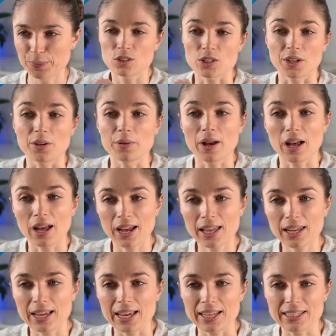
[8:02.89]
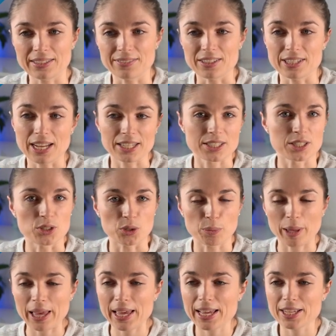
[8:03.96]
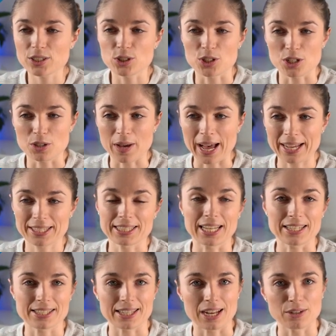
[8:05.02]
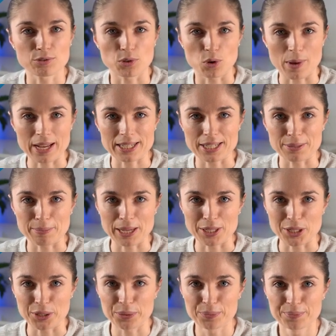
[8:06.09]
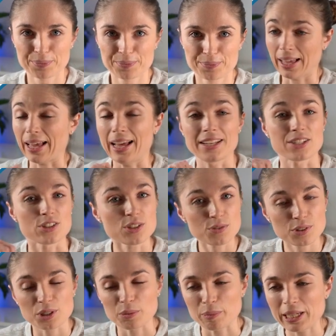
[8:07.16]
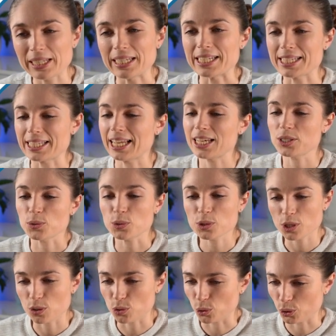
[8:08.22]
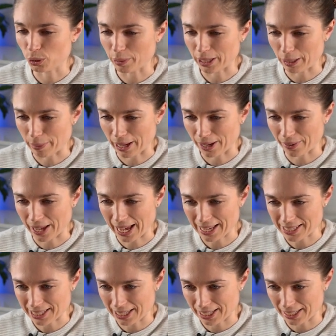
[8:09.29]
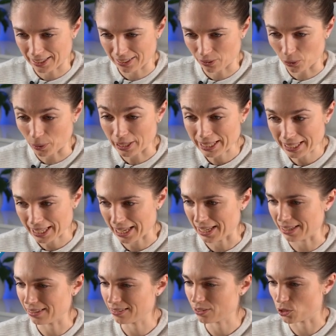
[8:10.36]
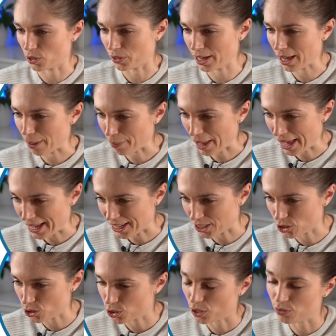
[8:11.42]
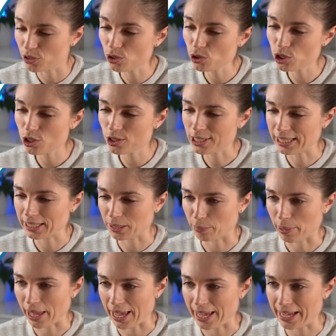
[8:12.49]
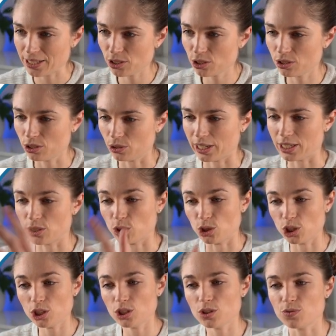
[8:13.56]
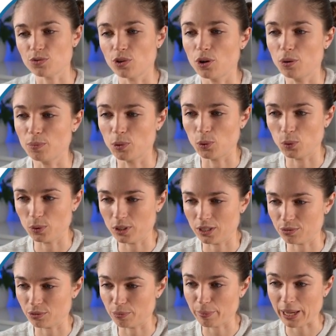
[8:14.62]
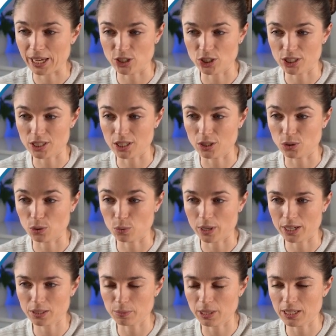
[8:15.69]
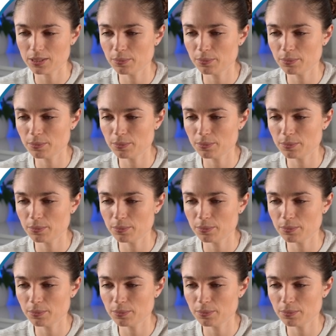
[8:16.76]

So highlight any of the text in your page to access that formatting menu. And just for completeness, let's also talk a bit about adding or linking, a page. So if you choose to link a page, you'll get to choose from all the different pages in your workspace.